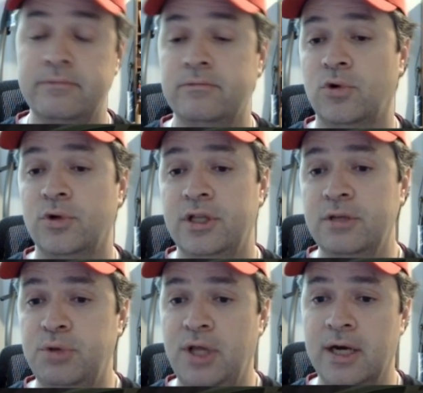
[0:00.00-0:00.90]
or
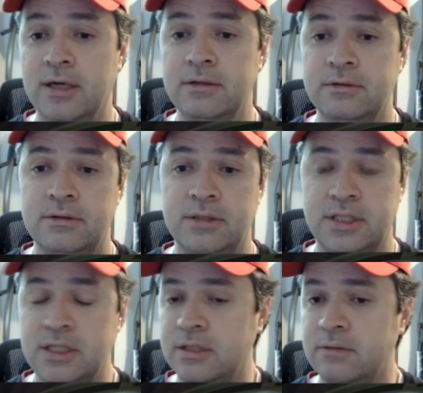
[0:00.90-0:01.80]
another player.
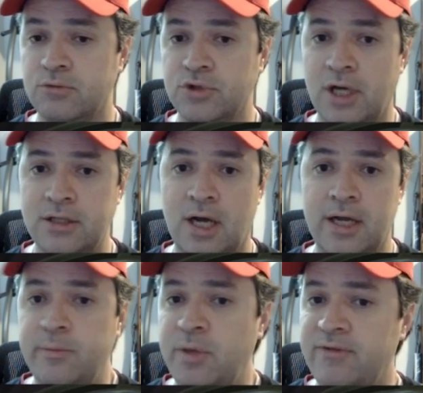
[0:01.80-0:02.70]
We're not
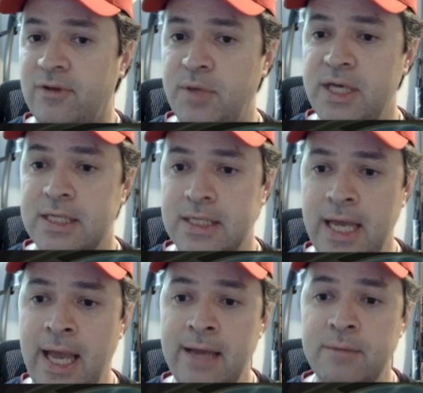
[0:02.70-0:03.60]
talking PvP
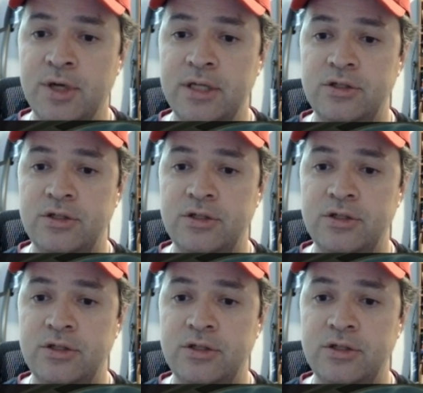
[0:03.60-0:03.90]
today, but